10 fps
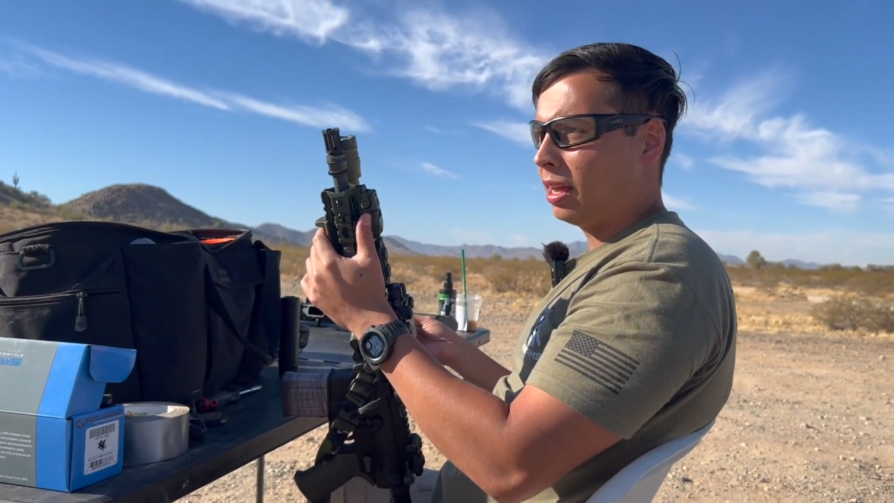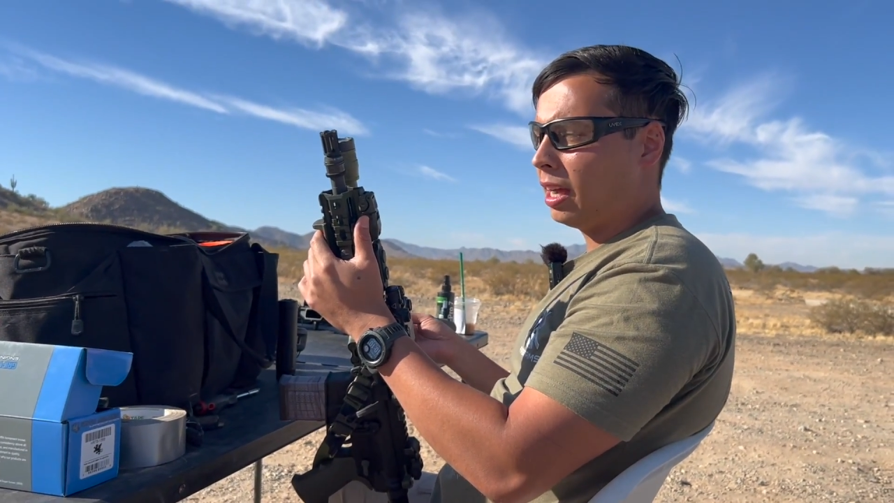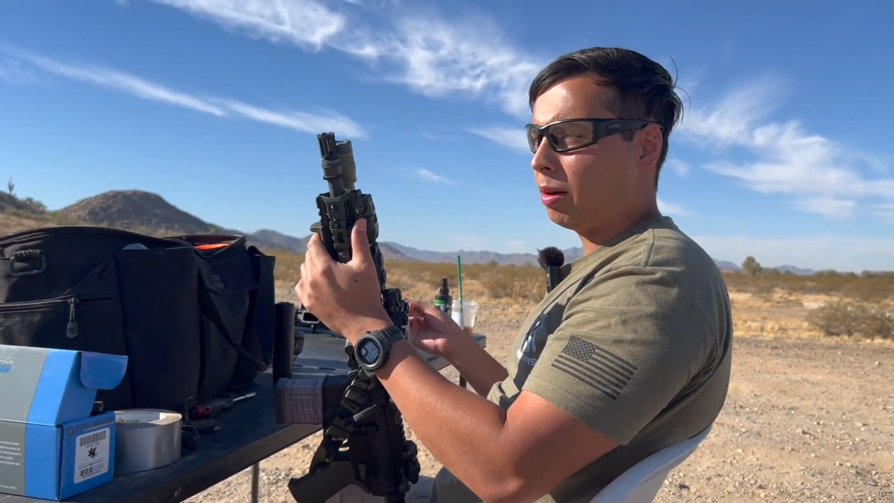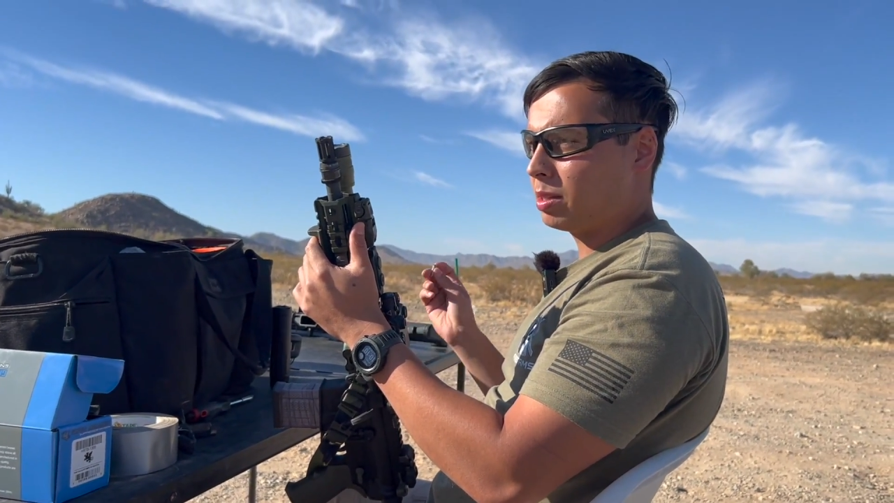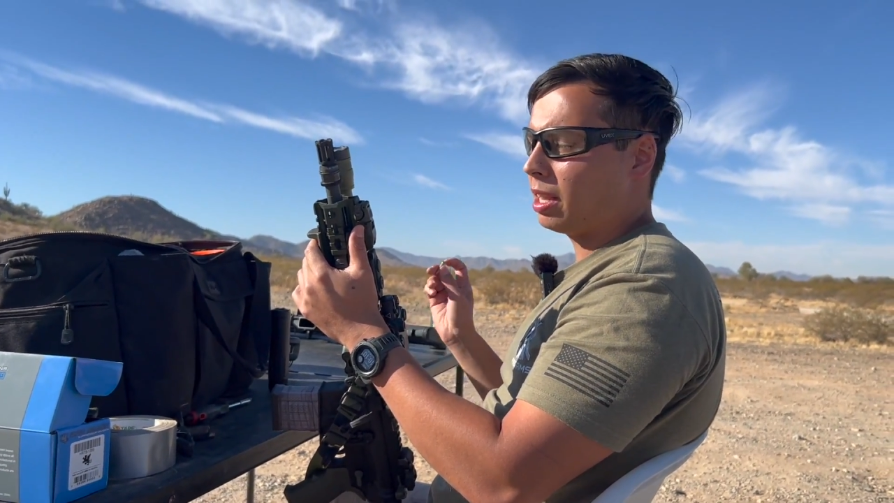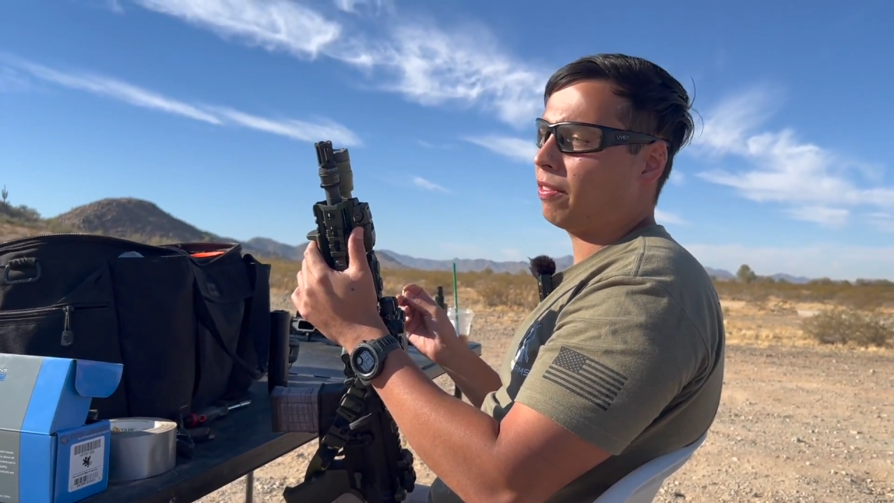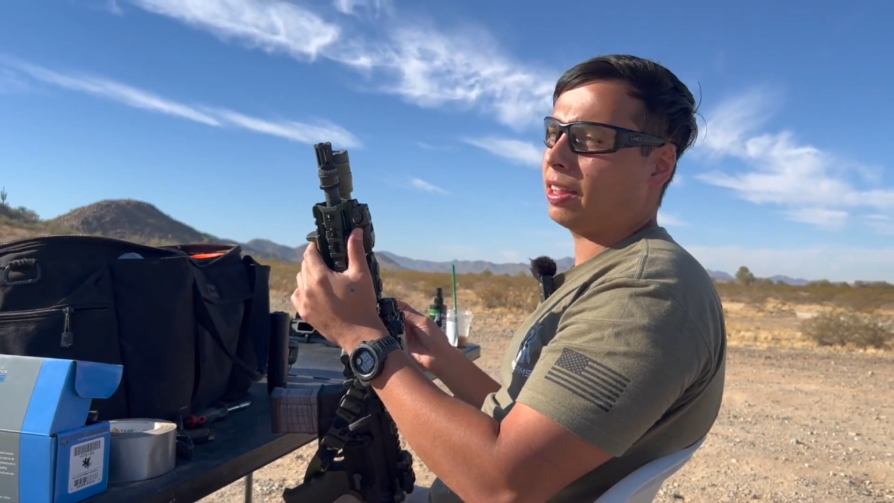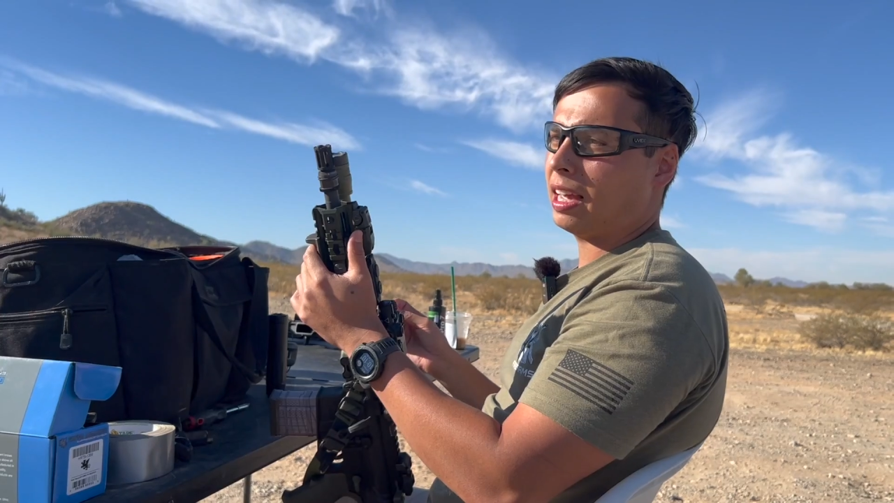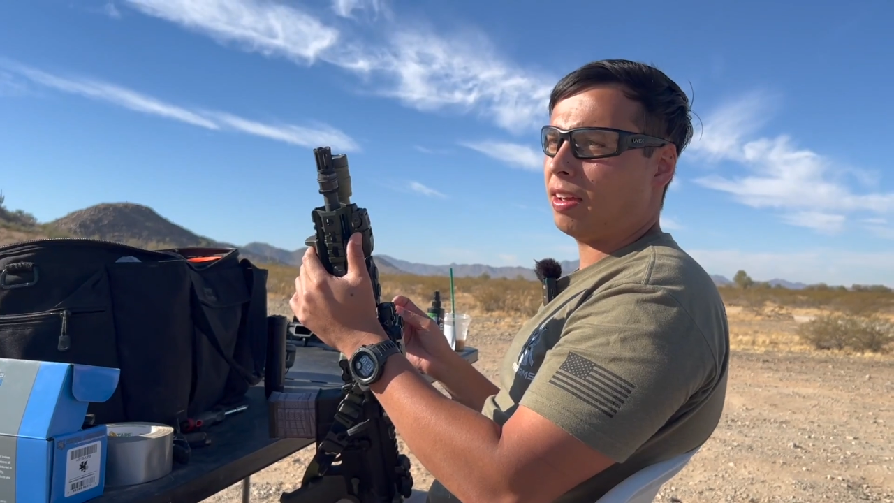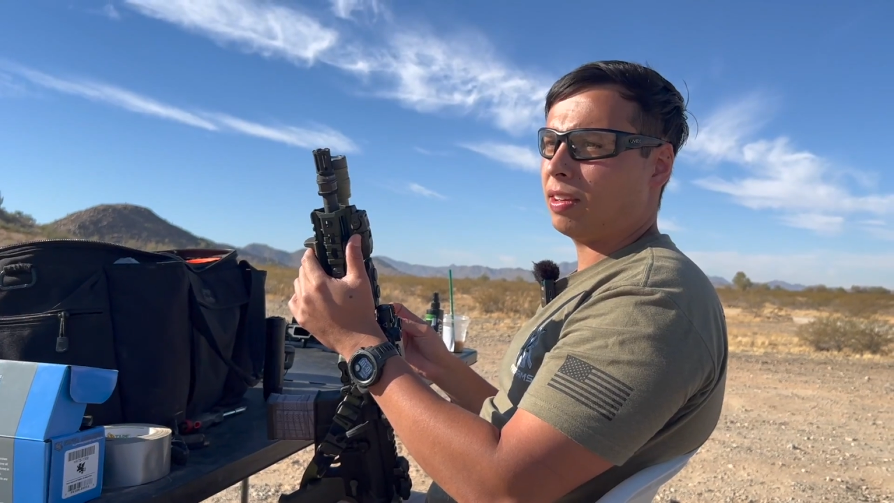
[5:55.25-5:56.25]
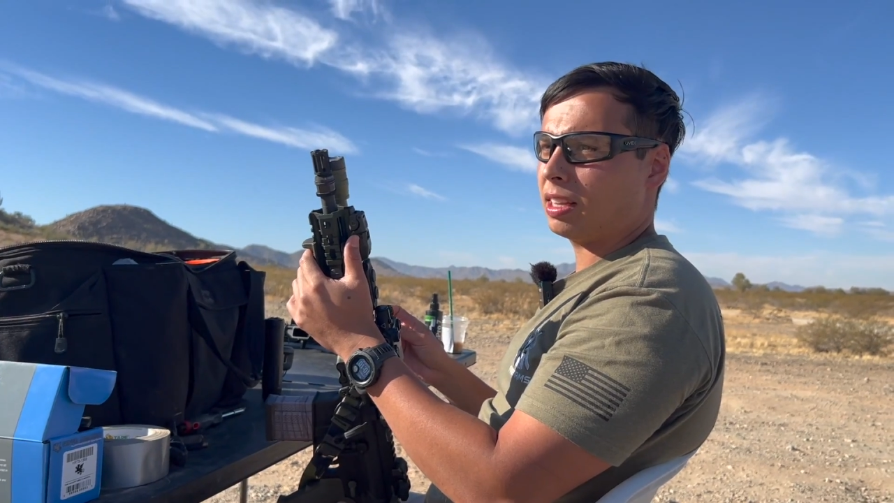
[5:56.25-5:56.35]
I was definitely having